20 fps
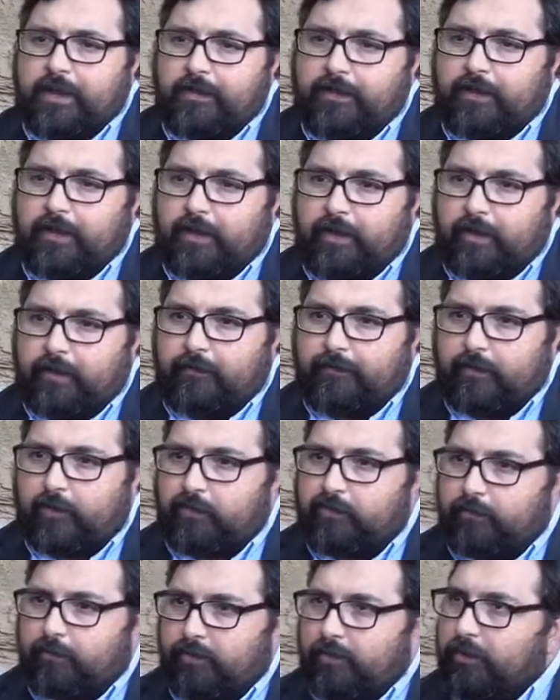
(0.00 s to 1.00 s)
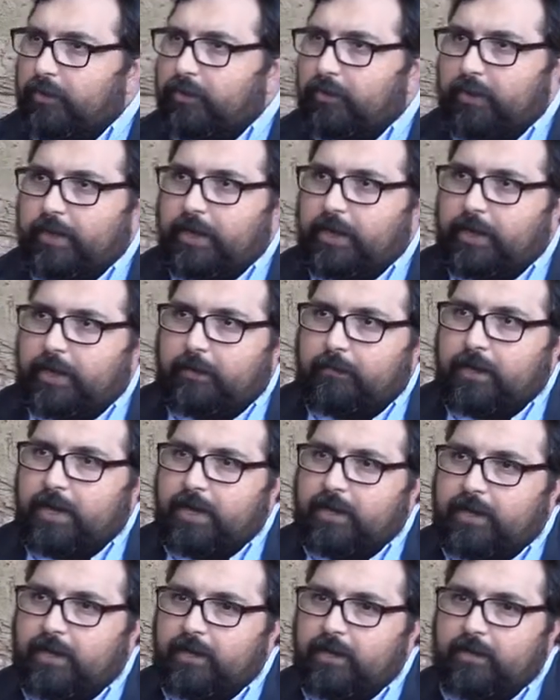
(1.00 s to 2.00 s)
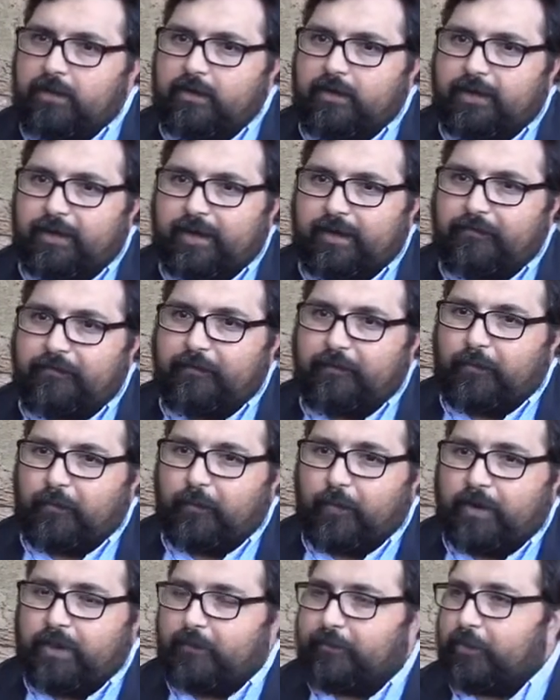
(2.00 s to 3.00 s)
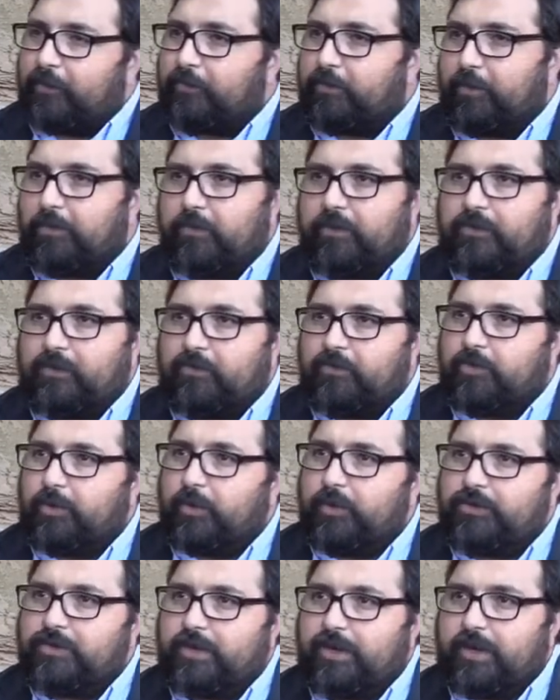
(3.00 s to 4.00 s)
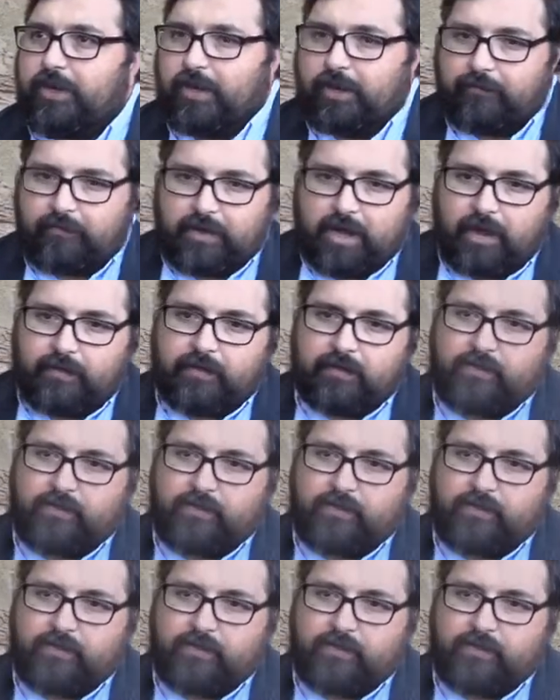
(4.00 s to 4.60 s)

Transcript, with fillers: the first brewery in Macon, one of the first breweries in Georgia, if not the